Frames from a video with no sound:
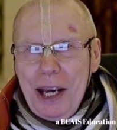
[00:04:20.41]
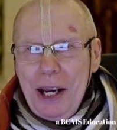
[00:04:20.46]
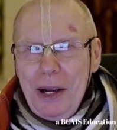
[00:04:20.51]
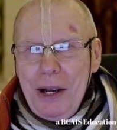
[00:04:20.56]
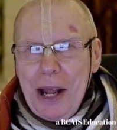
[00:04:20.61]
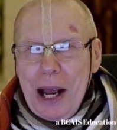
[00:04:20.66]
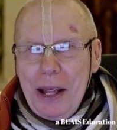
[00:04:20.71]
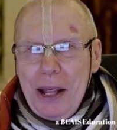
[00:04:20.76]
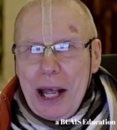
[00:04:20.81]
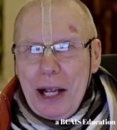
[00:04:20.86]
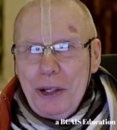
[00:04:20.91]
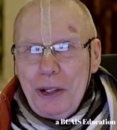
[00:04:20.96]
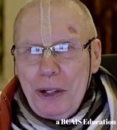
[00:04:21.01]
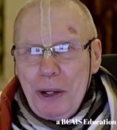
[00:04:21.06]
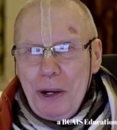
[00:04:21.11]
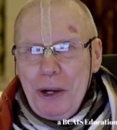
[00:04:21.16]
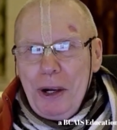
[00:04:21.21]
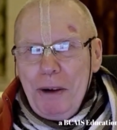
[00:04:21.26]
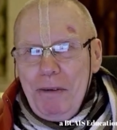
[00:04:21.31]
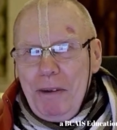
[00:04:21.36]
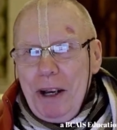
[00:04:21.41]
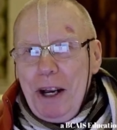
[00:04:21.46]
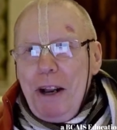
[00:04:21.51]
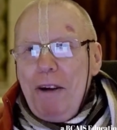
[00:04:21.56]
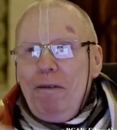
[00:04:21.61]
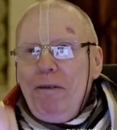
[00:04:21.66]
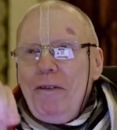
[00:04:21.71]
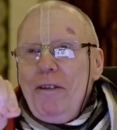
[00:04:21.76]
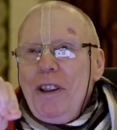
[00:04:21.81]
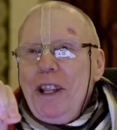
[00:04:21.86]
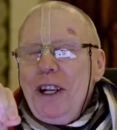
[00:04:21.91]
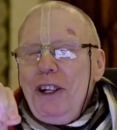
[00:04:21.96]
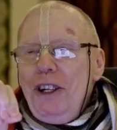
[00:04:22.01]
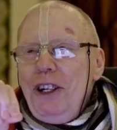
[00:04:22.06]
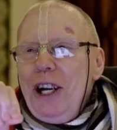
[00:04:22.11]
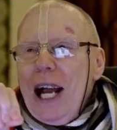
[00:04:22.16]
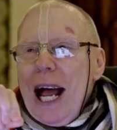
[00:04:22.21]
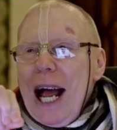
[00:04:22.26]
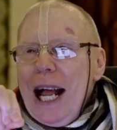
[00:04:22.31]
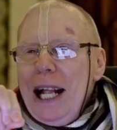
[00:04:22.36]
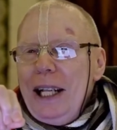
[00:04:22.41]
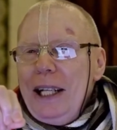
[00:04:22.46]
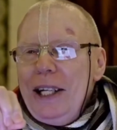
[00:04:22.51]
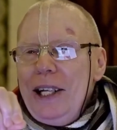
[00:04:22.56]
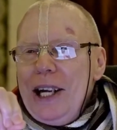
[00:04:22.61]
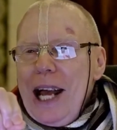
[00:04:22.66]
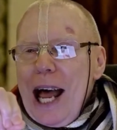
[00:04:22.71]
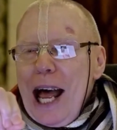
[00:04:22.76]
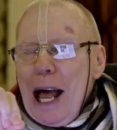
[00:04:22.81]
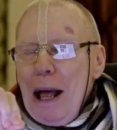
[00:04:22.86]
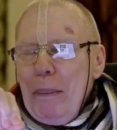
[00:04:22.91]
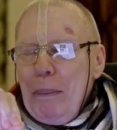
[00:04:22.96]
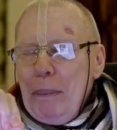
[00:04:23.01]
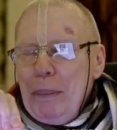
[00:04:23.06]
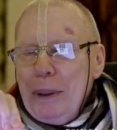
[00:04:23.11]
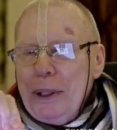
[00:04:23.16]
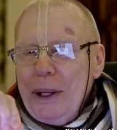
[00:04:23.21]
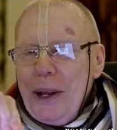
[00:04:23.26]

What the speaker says: They'll sort of lift the child up